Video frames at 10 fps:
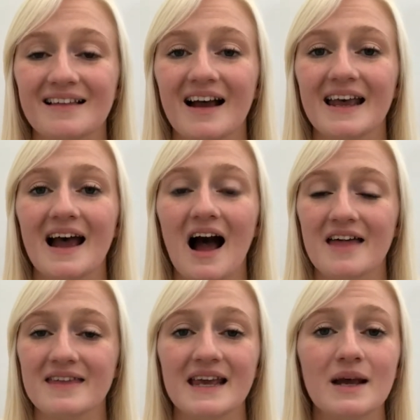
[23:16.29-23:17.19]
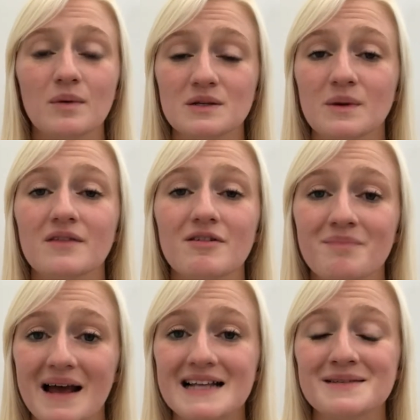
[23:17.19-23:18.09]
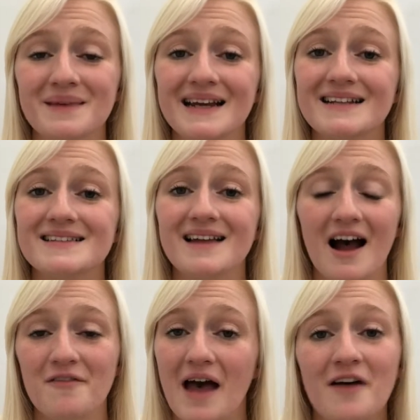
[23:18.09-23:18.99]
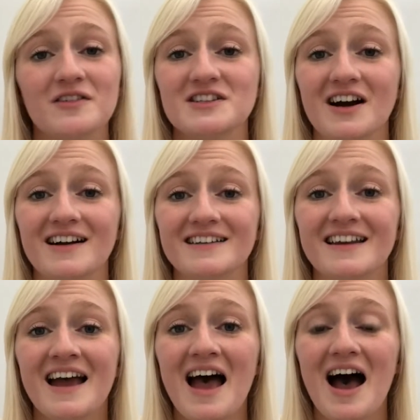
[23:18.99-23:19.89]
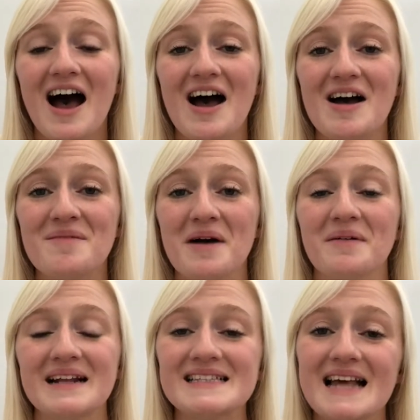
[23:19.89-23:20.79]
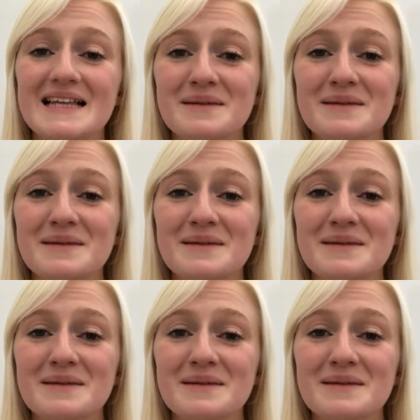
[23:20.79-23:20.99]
Like, I think it was one of the best meets that I've ever done. I'll insert